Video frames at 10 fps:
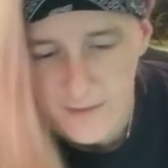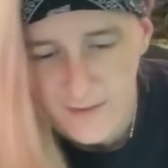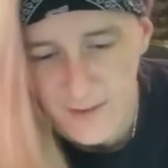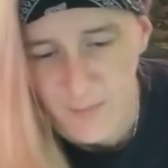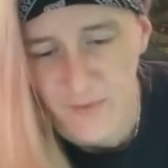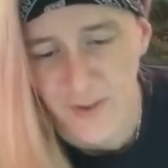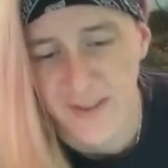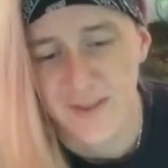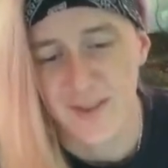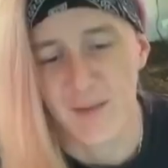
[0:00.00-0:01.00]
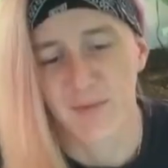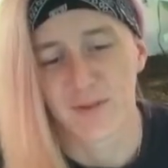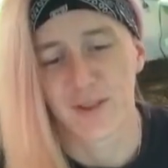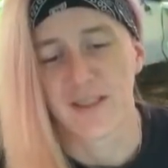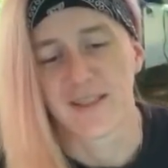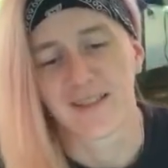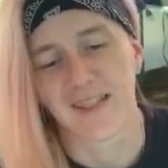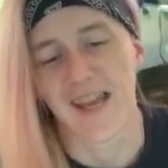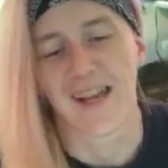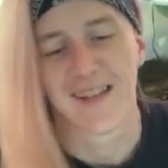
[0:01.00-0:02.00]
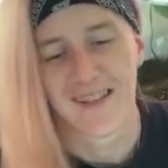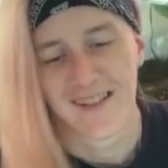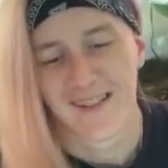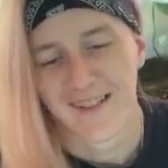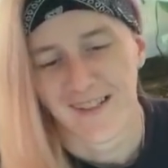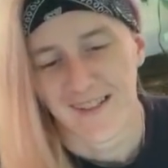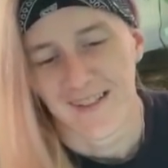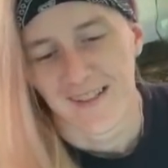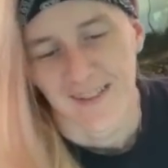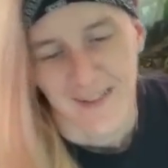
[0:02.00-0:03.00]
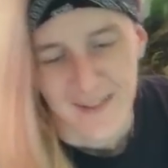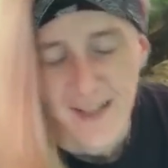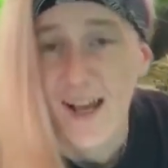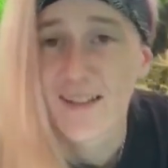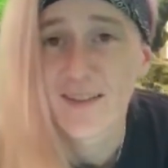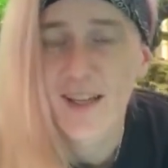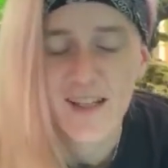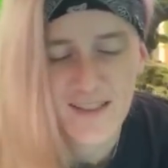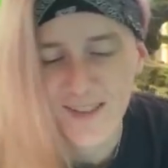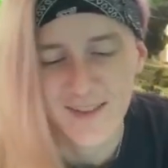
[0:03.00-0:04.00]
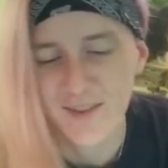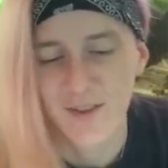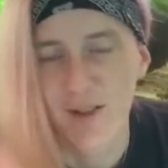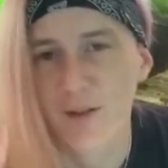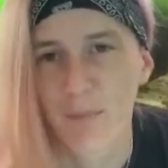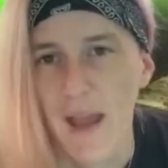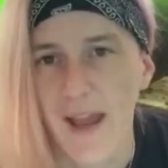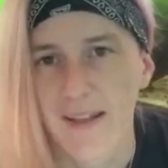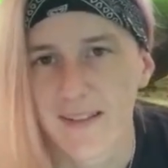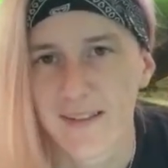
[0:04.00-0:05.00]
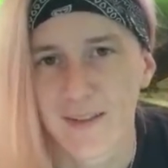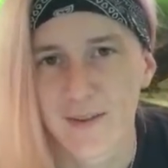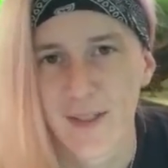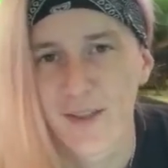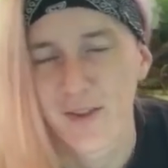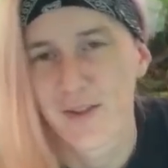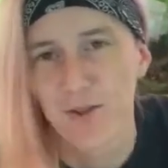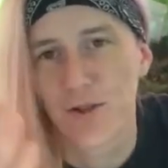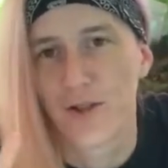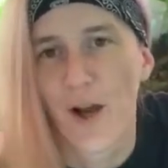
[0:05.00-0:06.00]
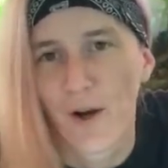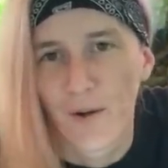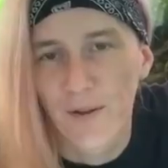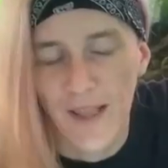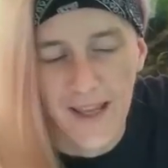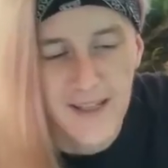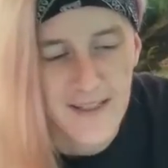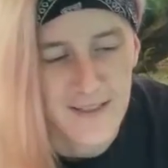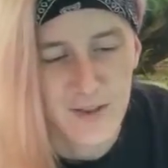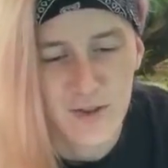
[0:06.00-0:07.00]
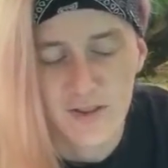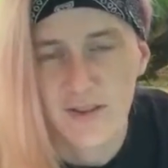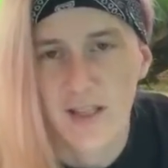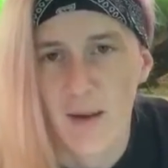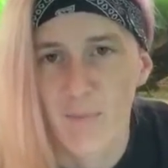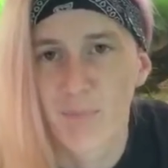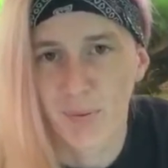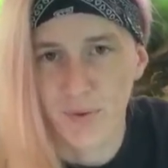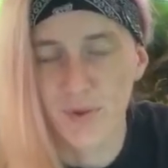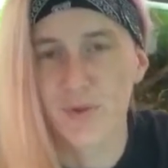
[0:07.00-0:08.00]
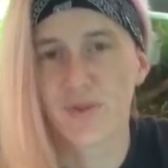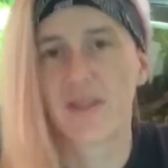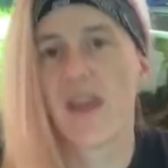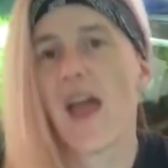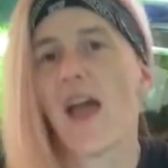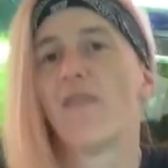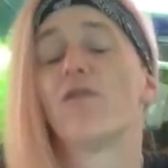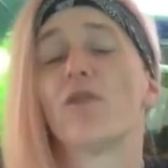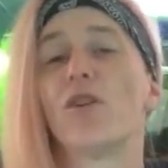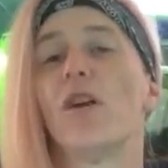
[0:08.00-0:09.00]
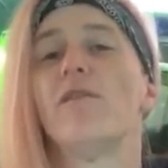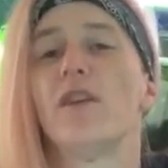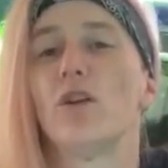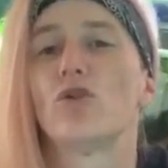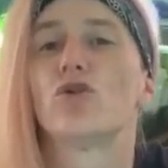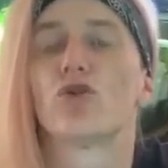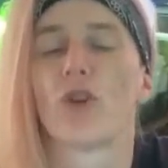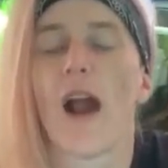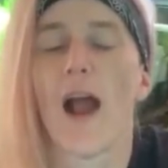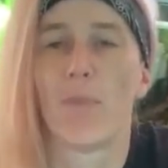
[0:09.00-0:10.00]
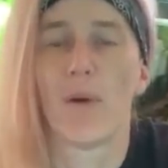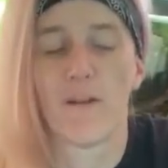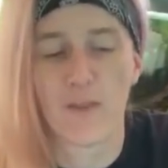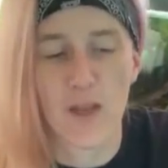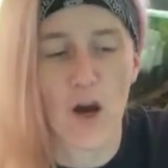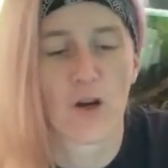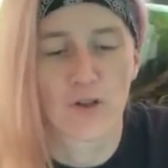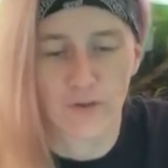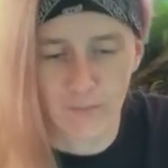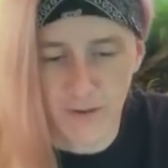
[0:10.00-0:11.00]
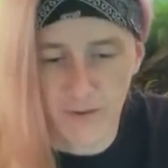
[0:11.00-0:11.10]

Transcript: a very stable genius, yeah. It doesn't look bad. There's nothing to show. Like, it's just, I bruised the ever-loving crap out of the arch of my